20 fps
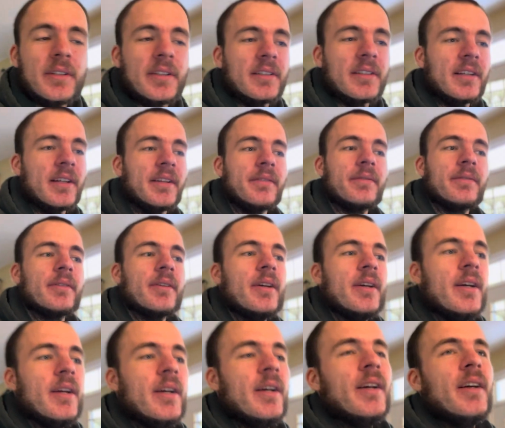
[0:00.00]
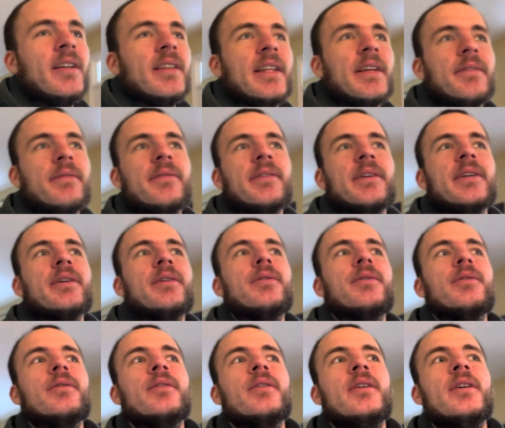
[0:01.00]
in life. They
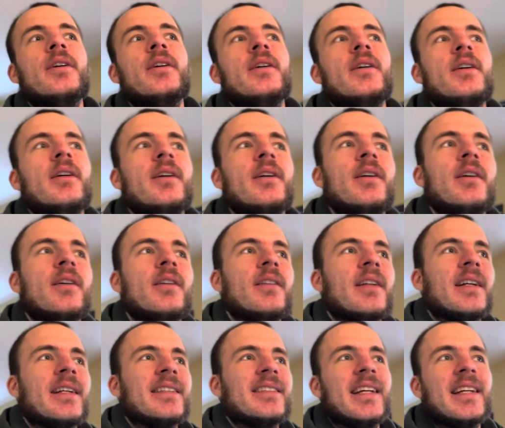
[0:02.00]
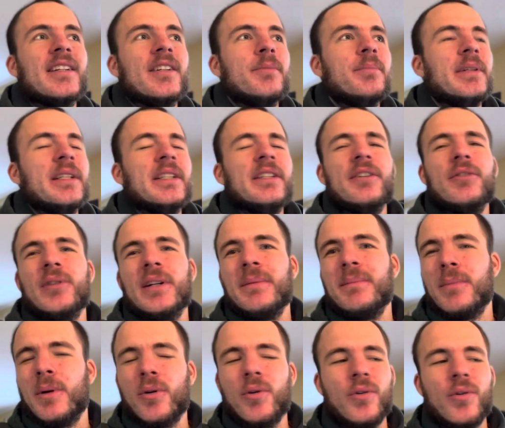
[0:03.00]
feel like they could be doing
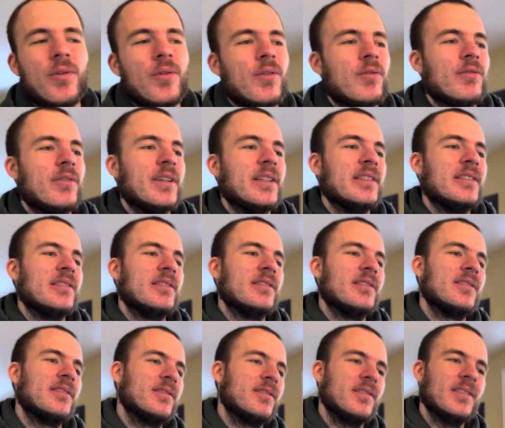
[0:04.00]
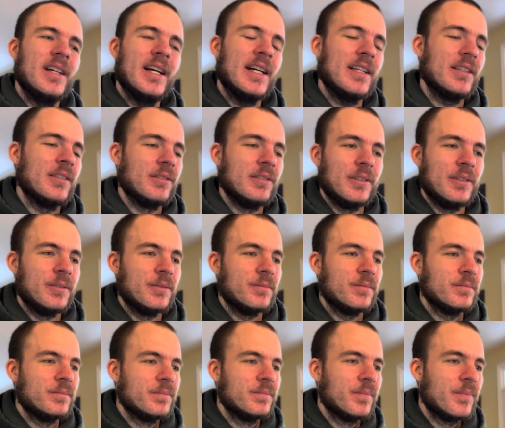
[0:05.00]
more, and I don't know.
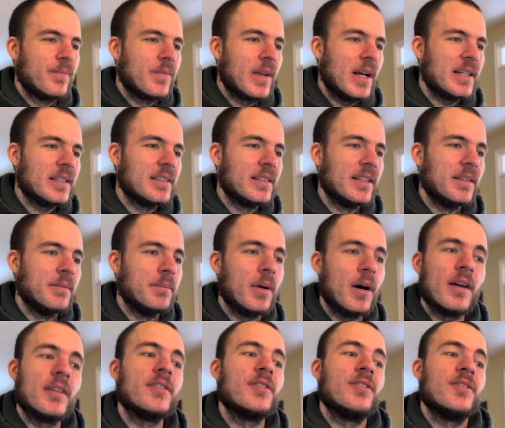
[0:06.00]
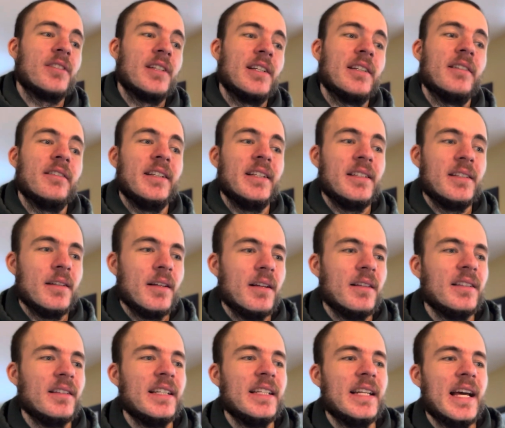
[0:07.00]
I said boxers and
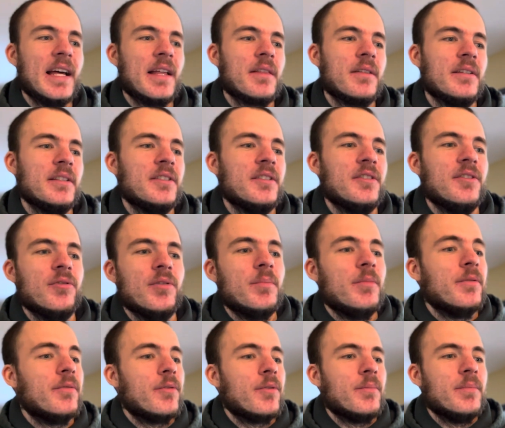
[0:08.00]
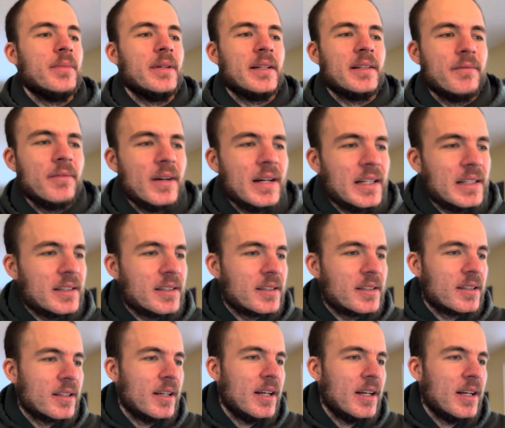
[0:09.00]
elite athletes do it before big fights